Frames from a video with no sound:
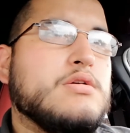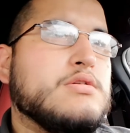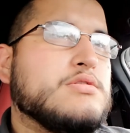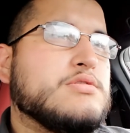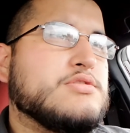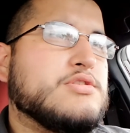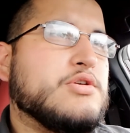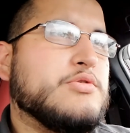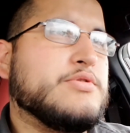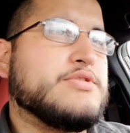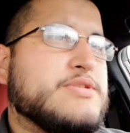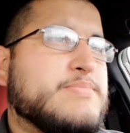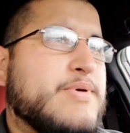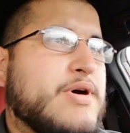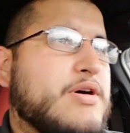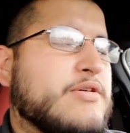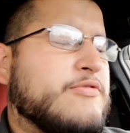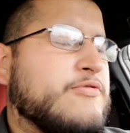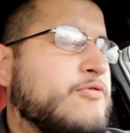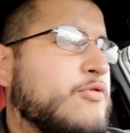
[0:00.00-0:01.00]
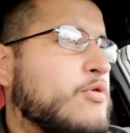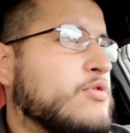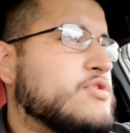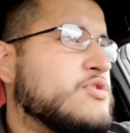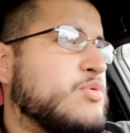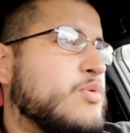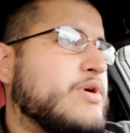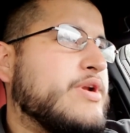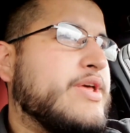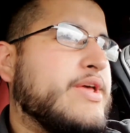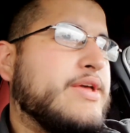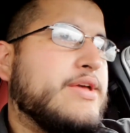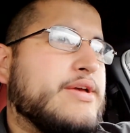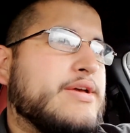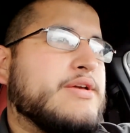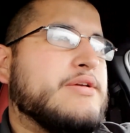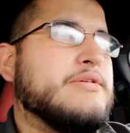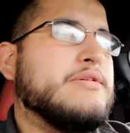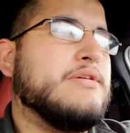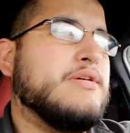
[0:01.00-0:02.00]
So it's about 4:20,
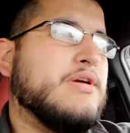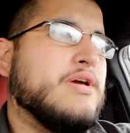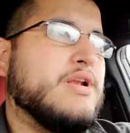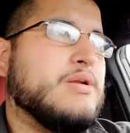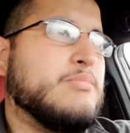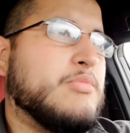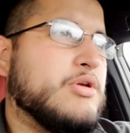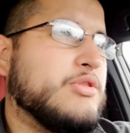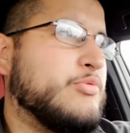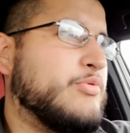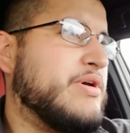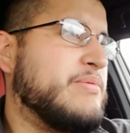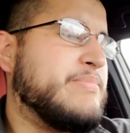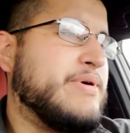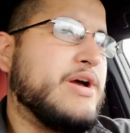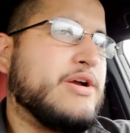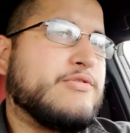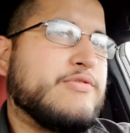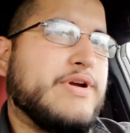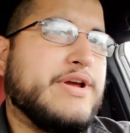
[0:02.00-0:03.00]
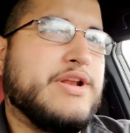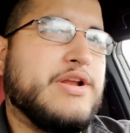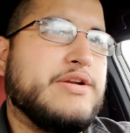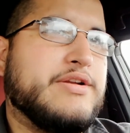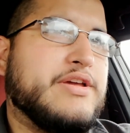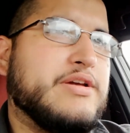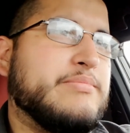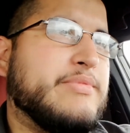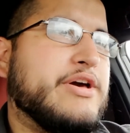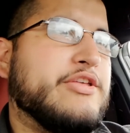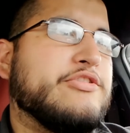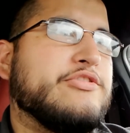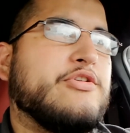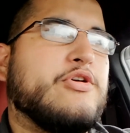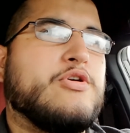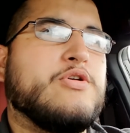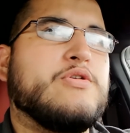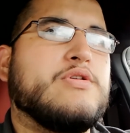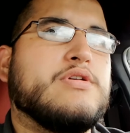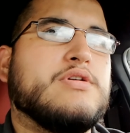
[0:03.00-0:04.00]
and I'm on the way back right now to get my
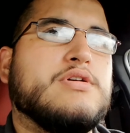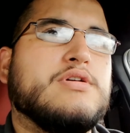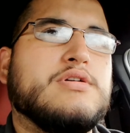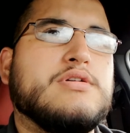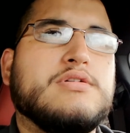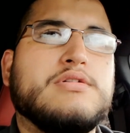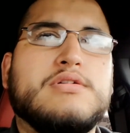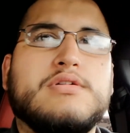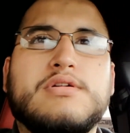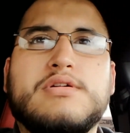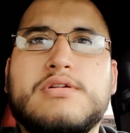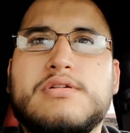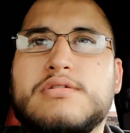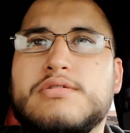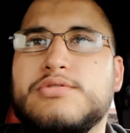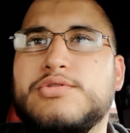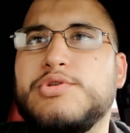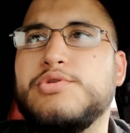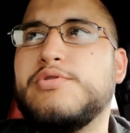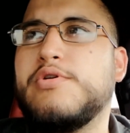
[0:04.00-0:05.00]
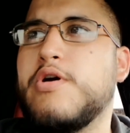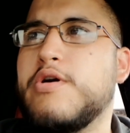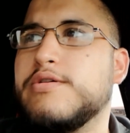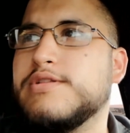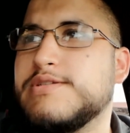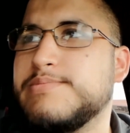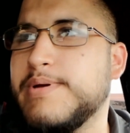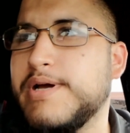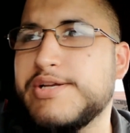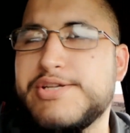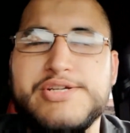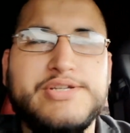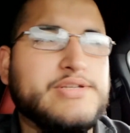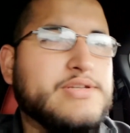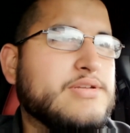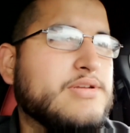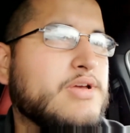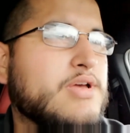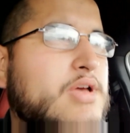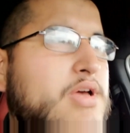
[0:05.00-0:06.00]
third new car
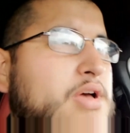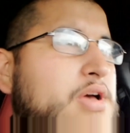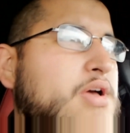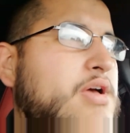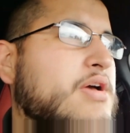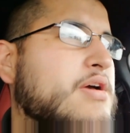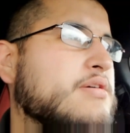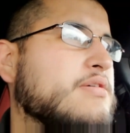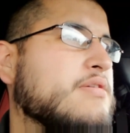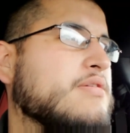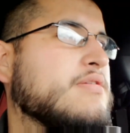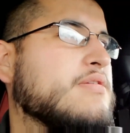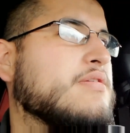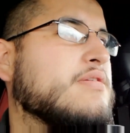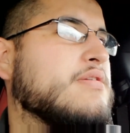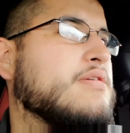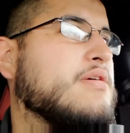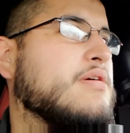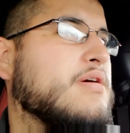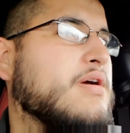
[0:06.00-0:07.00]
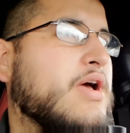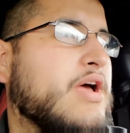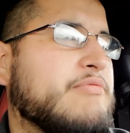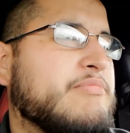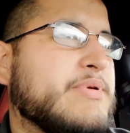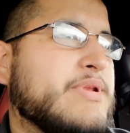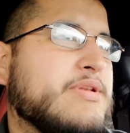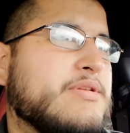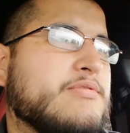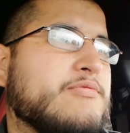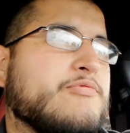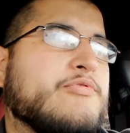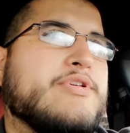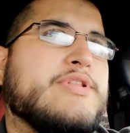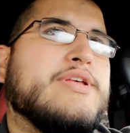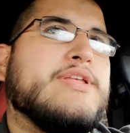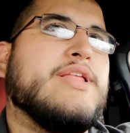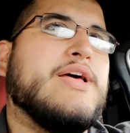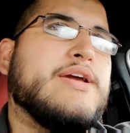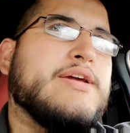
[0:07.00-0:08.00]
inspection. I haven't
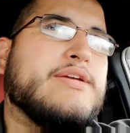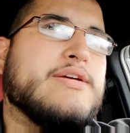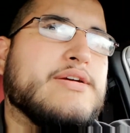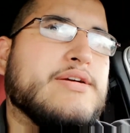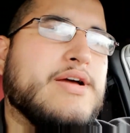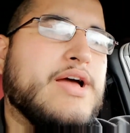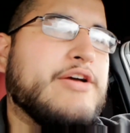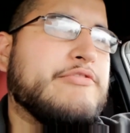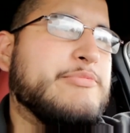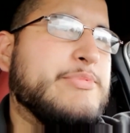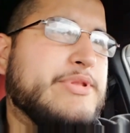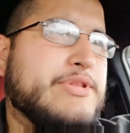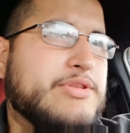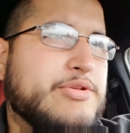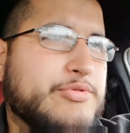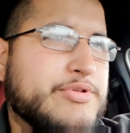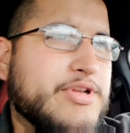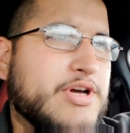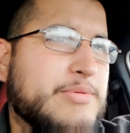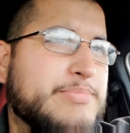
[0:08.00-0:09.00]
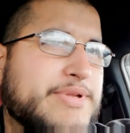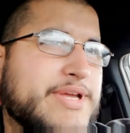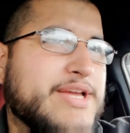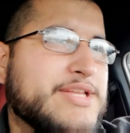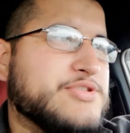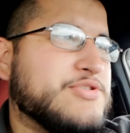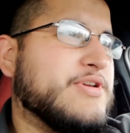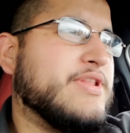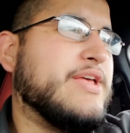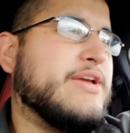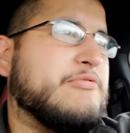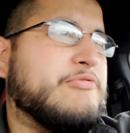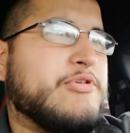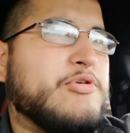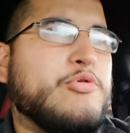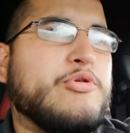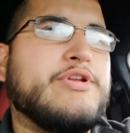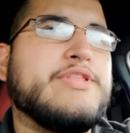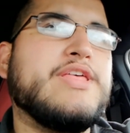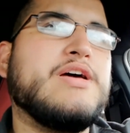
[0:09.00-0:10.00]
really I haven't been doing updates or
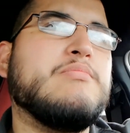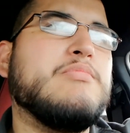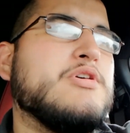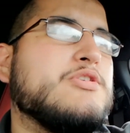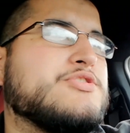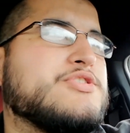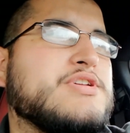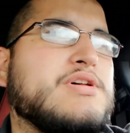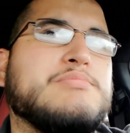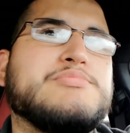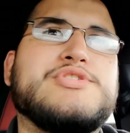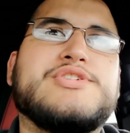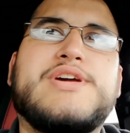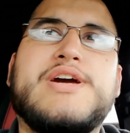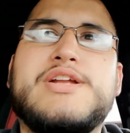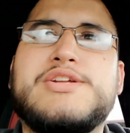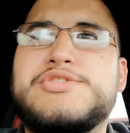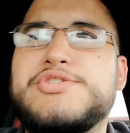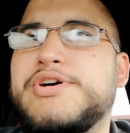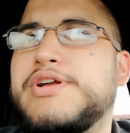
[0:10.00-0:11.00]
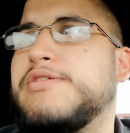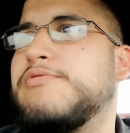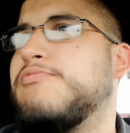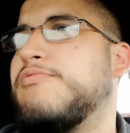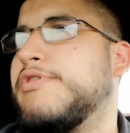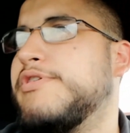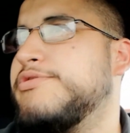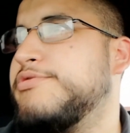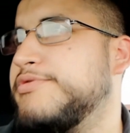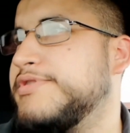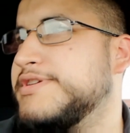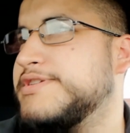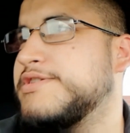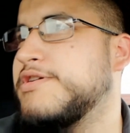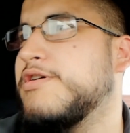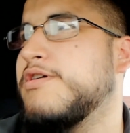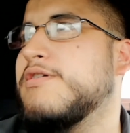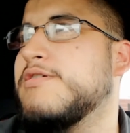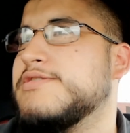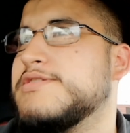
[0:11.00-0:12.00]
recording that much. I'm just kind of trying to run through these
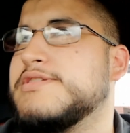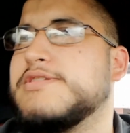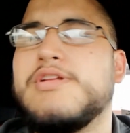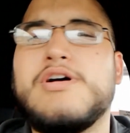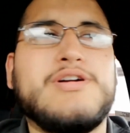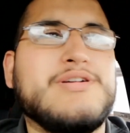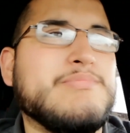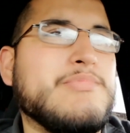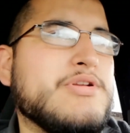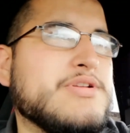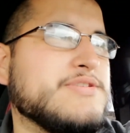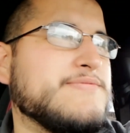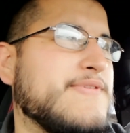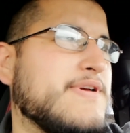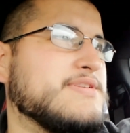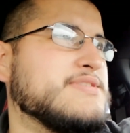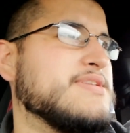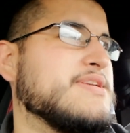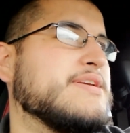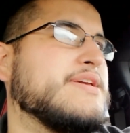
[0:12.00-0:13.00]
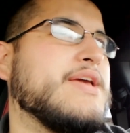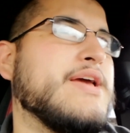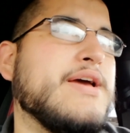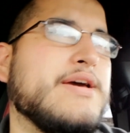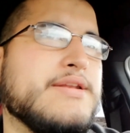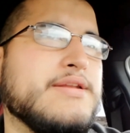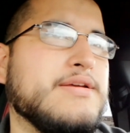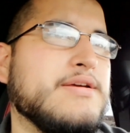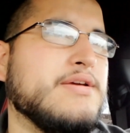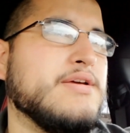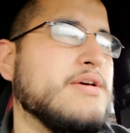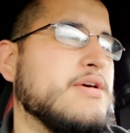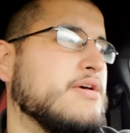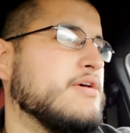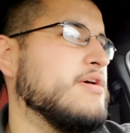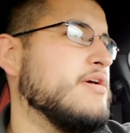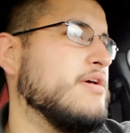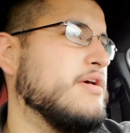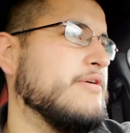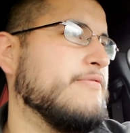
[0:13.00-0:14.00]
cars and knock them out as fast as I can.
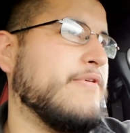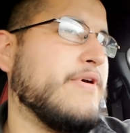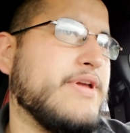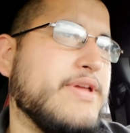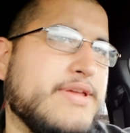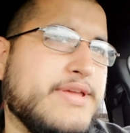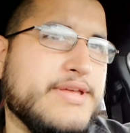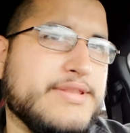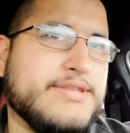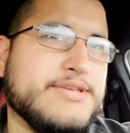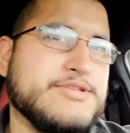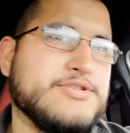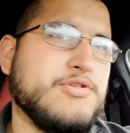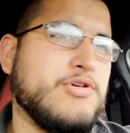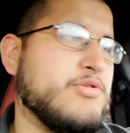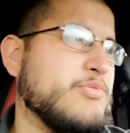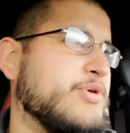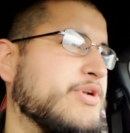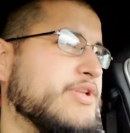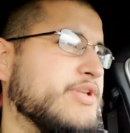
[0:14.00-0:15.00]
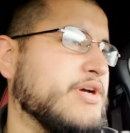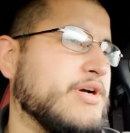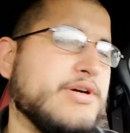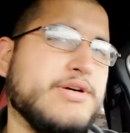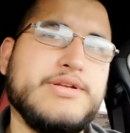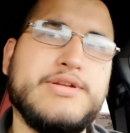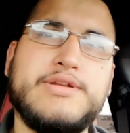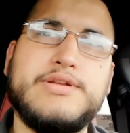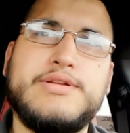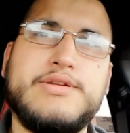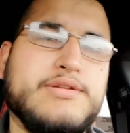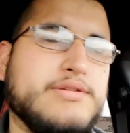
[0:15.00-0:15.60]
If I can get this third one done,